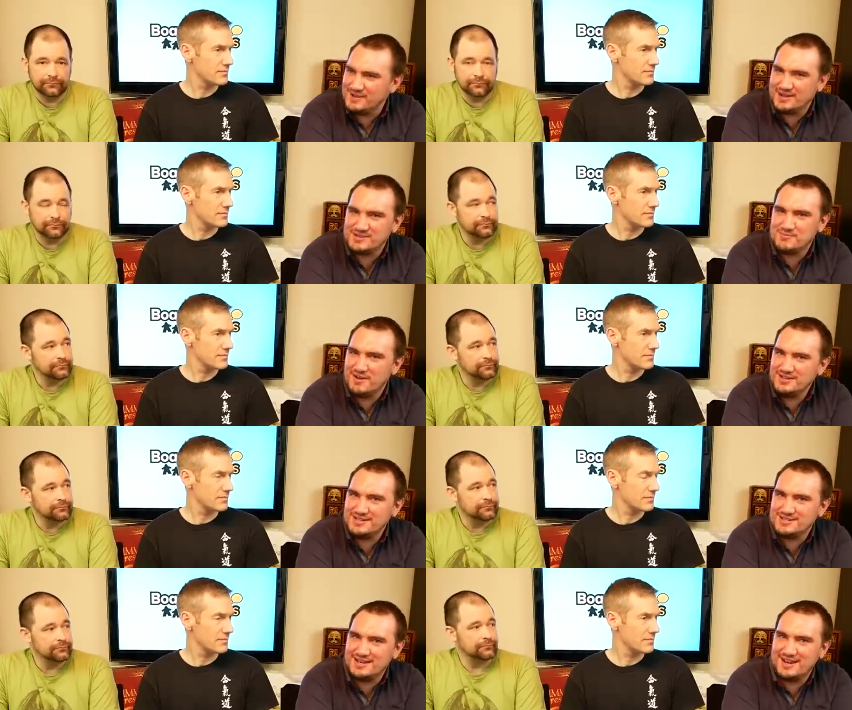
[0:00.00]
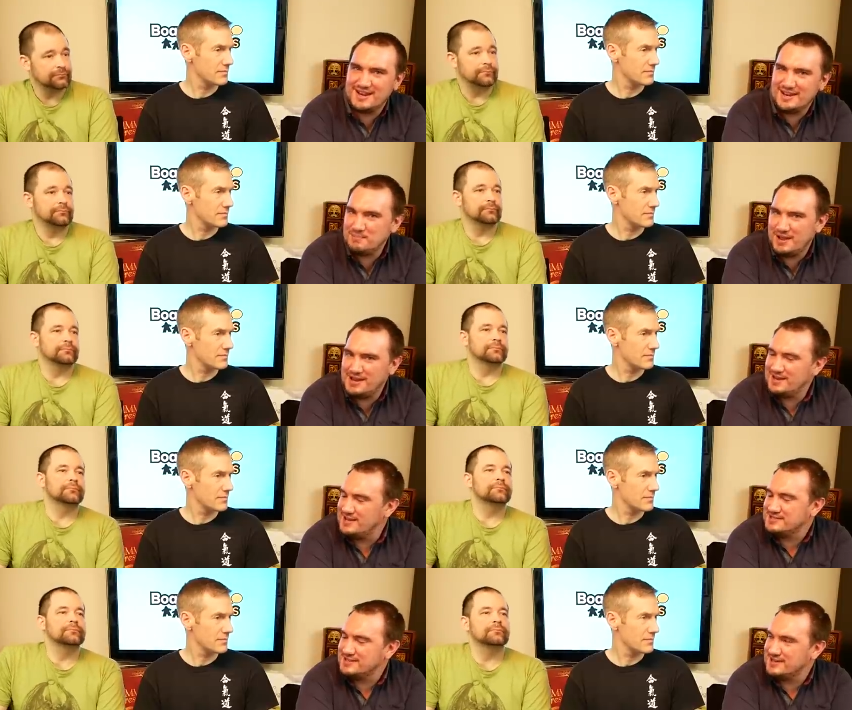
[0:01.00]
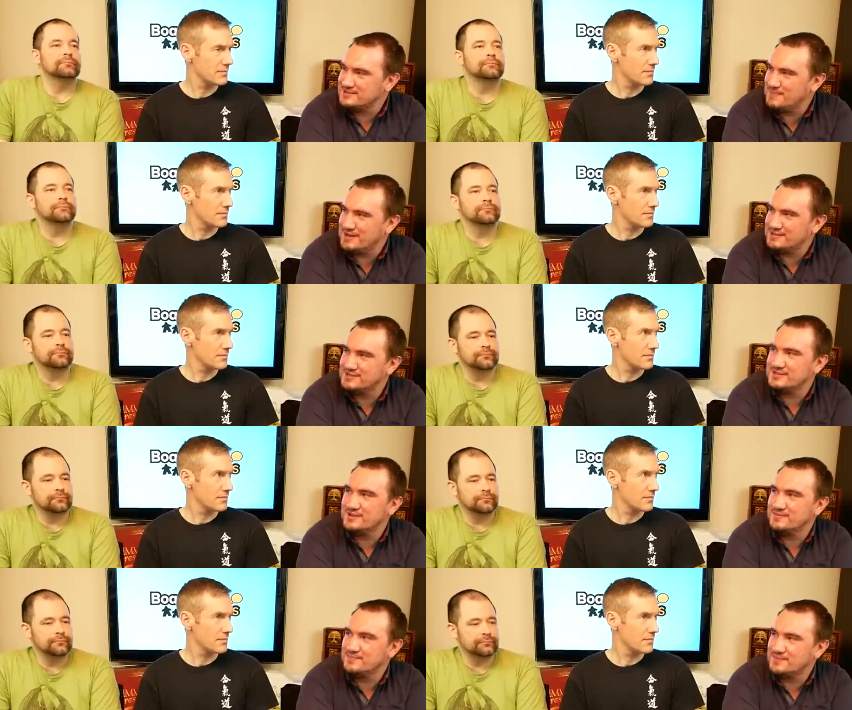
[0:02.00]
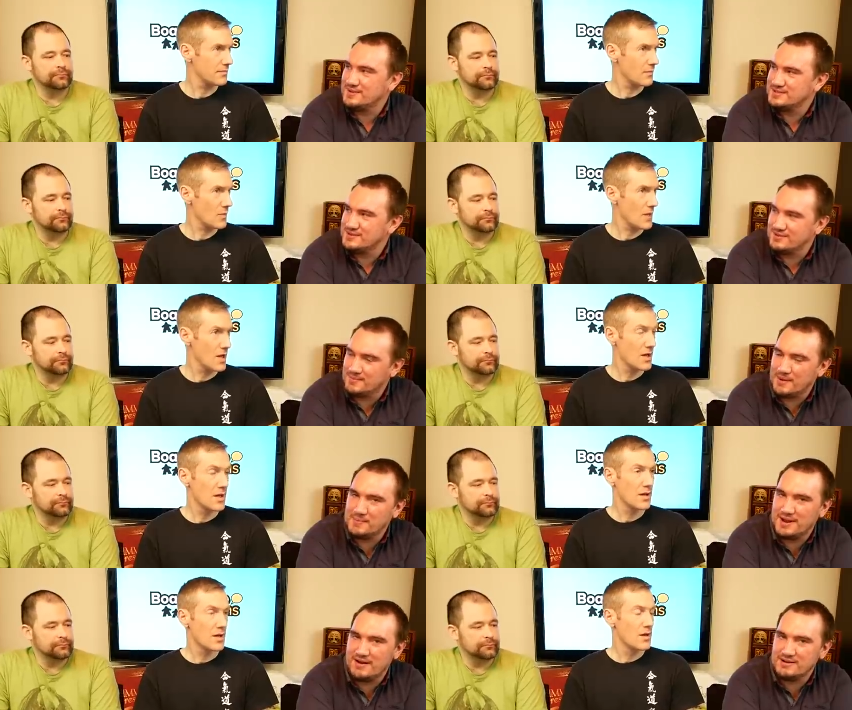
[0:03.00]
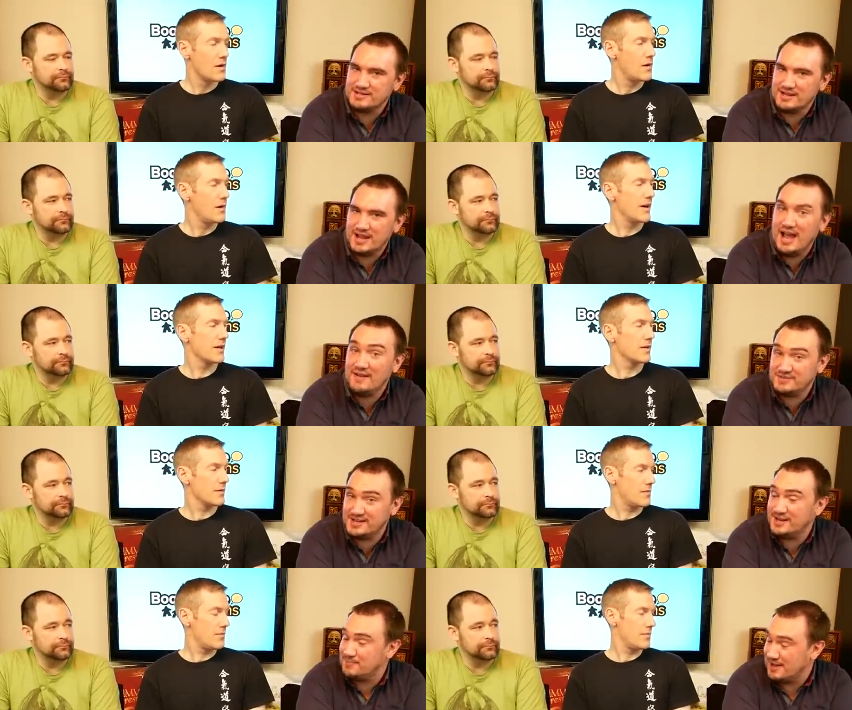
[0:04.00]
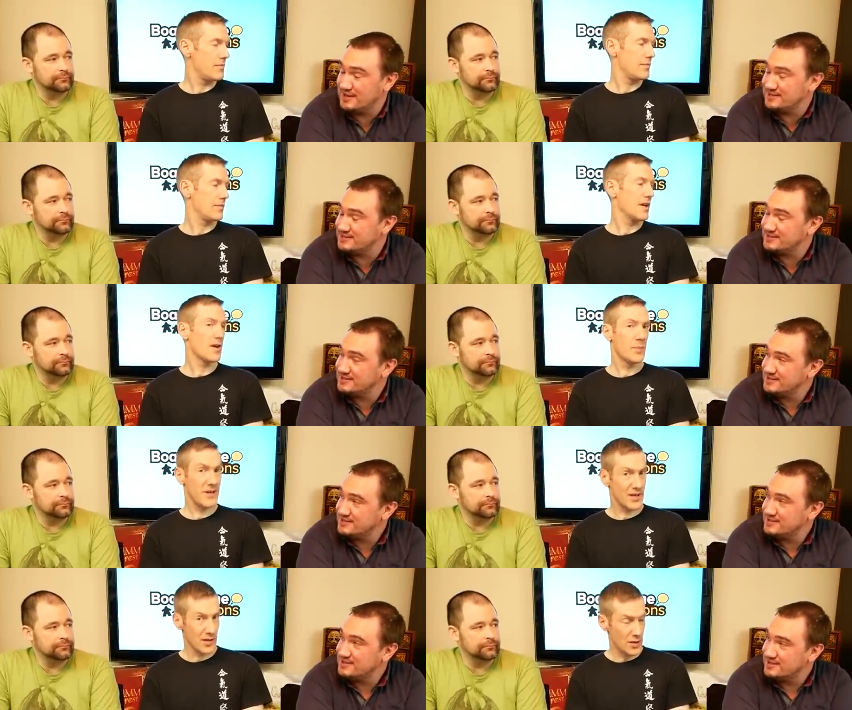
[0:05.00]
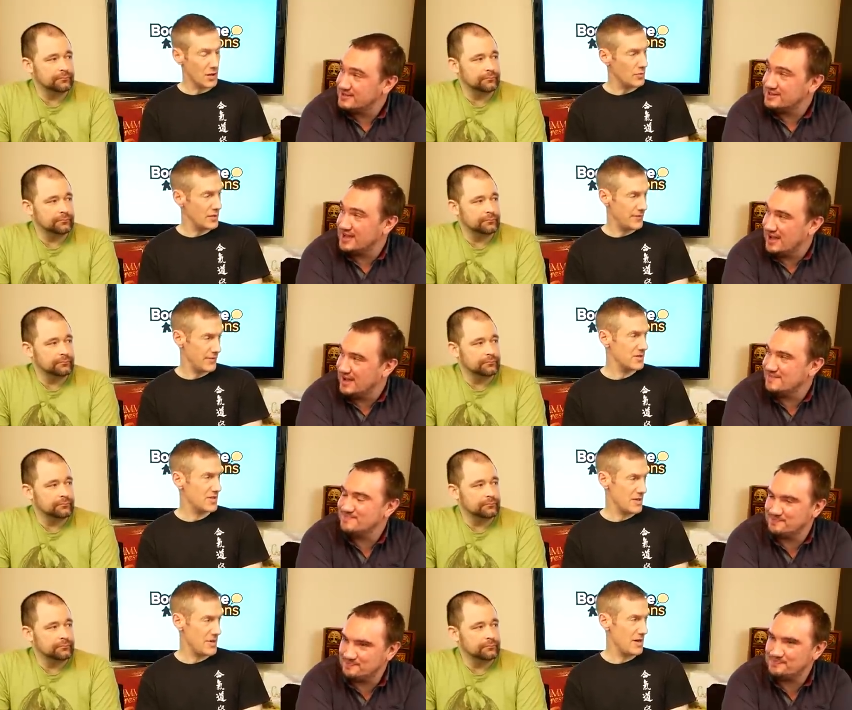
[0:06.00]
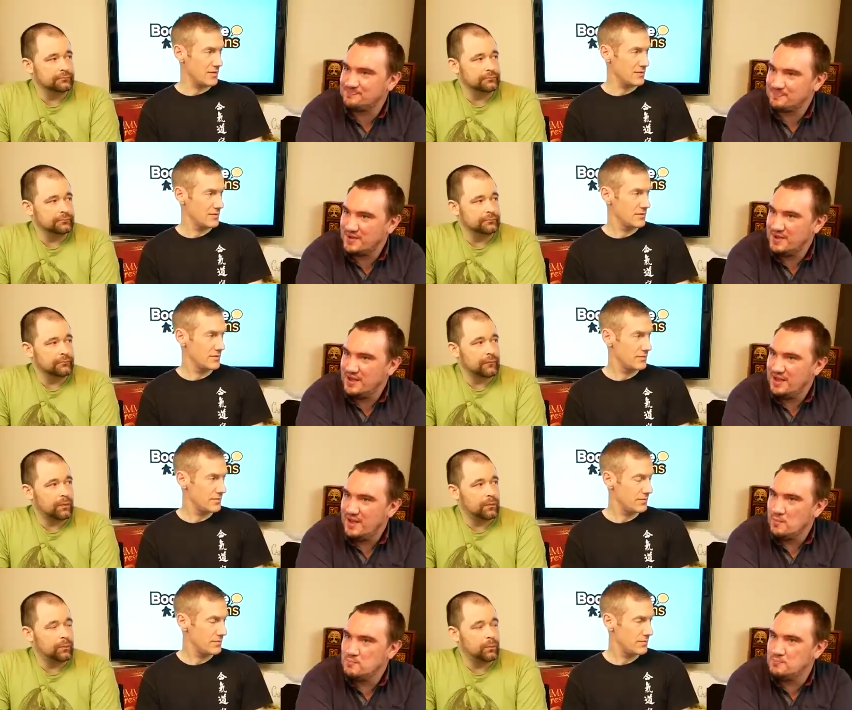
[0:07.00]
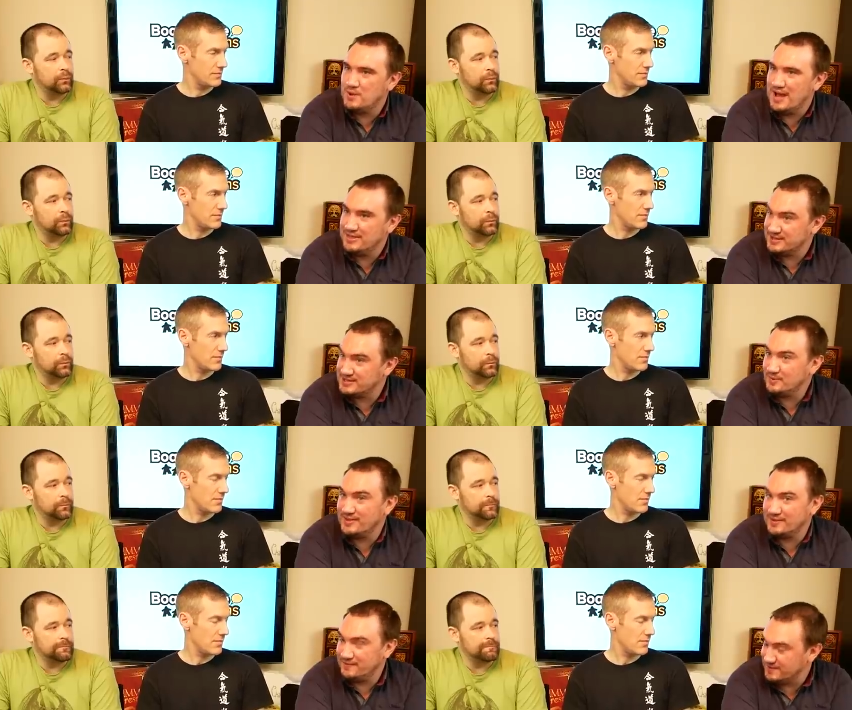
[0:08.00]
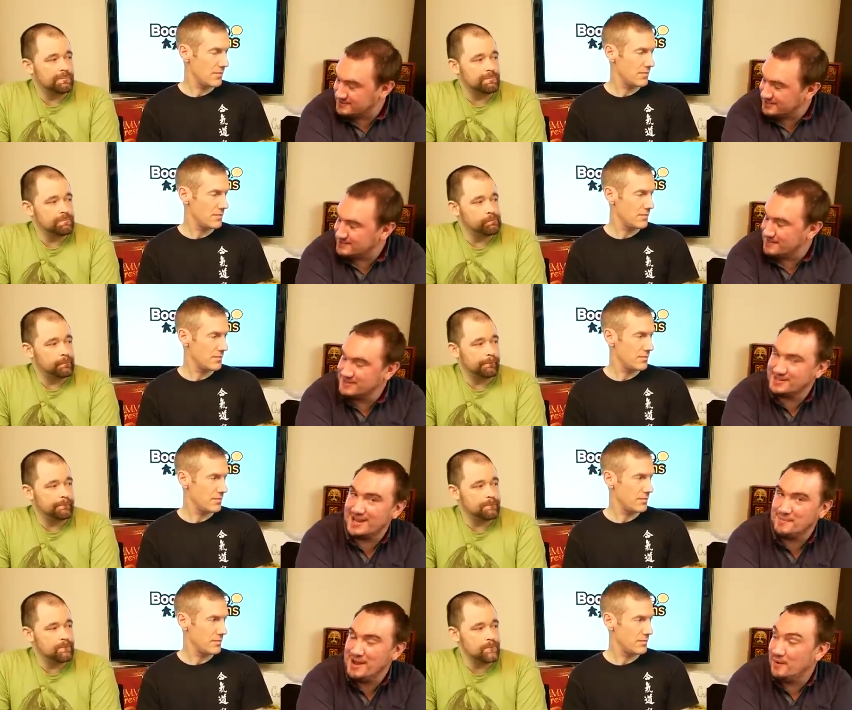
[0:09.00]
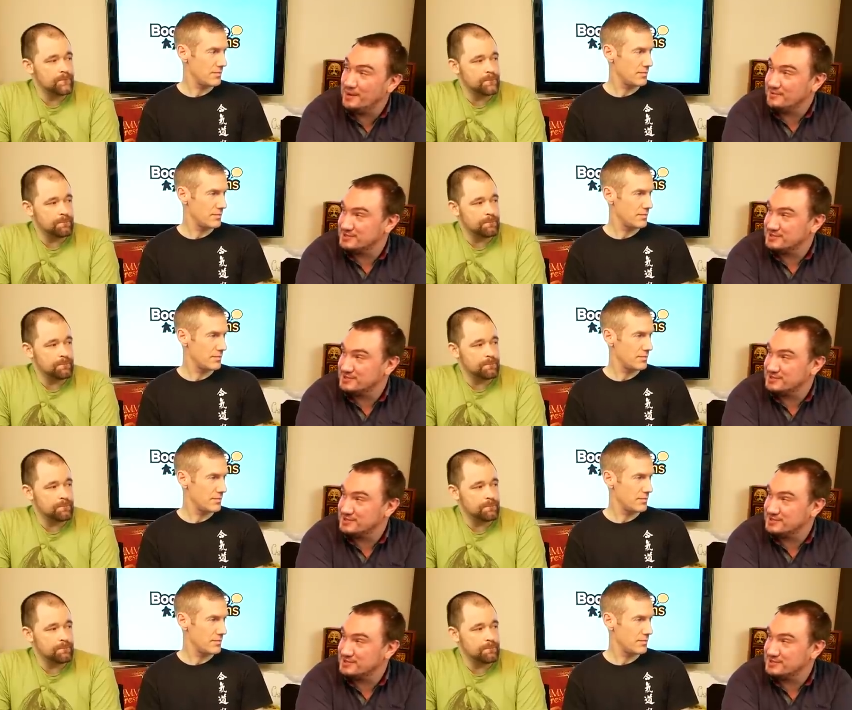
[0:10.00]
Speaker 1: I'm surprised I've seen it played less than I expected to, considering the popularity.
Speaker 2: I have seen it played. It got played a lot when it first came out.
Speaker 1: And when the first expansion came out, it